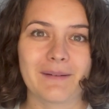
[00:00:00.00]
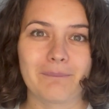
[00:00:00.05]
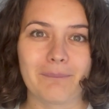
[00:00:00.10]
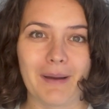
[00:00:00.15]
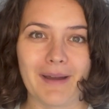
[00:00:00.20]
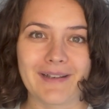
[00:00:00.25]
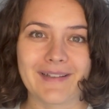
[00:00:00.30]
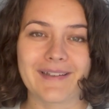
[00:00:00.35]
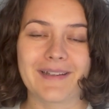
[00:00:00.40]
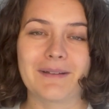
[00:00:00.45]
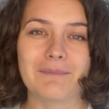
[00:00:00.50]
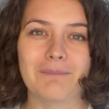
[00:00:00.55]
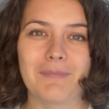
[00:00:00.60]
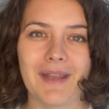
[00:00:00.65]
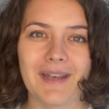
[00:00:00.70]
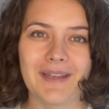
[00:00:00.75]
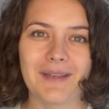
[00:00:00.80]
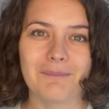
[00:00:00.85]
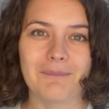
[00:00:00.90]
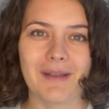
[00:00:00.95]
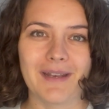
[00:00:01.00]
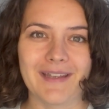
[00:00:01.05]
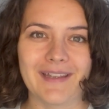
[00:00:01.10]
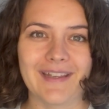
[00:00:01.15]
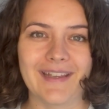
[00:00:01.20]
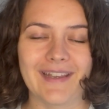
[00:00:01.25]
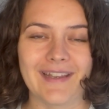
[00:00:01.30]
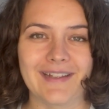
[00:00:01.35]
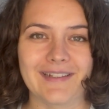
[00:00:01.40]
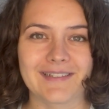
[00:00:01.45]
But in many,
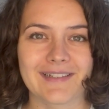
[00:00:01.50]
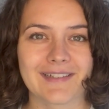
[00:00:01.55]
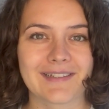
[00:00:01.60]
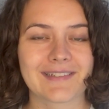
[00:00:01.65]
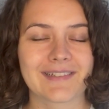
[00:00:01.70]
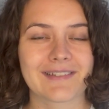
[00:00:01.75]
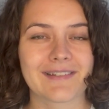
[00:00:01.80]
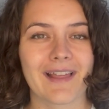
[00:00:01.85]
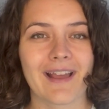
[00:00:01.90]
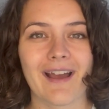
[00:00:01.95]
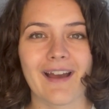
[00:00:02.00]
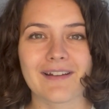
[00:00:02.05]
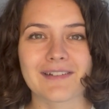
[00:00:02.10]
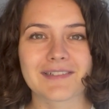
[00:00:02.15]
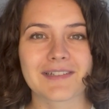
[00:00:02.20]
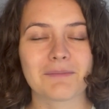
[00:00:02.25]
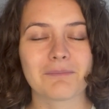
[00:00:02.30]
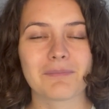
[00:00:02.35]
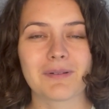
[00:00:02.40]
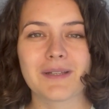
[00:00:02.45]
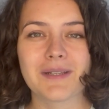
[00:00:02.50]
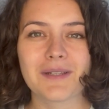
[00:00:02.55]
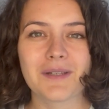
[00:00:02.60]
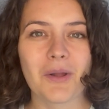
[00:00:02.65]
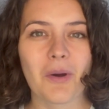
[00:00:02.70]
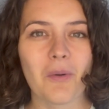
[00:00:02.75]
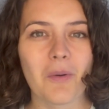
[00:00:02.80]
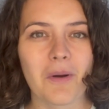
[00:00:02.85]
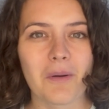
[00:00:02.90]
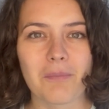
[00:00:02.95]
many cases, there are simply
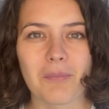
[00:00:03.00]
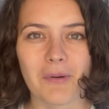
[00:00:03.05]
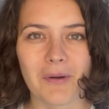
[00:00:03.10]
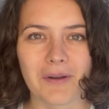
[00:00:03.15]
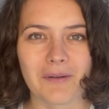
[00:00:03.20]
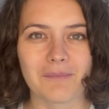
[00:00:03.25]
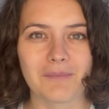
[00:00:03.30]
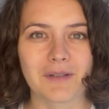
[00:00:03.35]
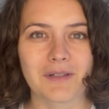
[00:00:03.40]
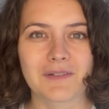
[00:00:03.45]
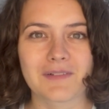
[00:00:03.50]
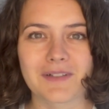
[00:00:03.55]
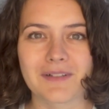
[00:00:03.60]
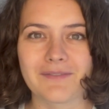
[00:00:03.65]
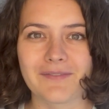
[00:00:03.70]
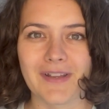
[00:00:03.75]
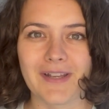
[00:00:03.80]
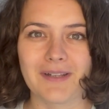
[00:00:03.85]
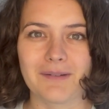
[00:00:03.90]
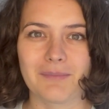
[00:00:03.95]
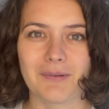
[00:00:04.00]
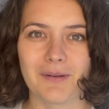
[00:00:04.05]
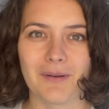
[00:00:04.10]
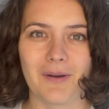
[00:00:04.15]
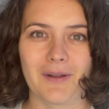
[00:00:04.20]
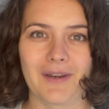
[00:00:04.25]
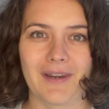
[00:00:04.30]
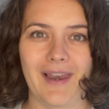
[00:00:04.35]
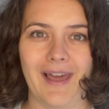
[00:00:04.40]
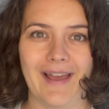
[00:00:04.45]
no appointments available
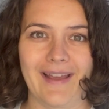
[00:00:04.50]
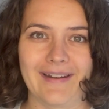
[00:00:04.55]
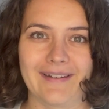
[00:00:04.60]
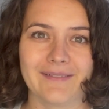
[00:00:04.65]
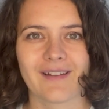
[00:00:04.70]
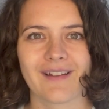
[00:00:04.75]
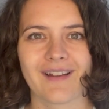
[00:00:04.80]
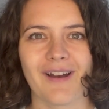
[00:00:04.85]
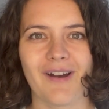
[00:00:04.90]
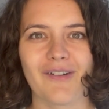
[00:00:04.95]
online.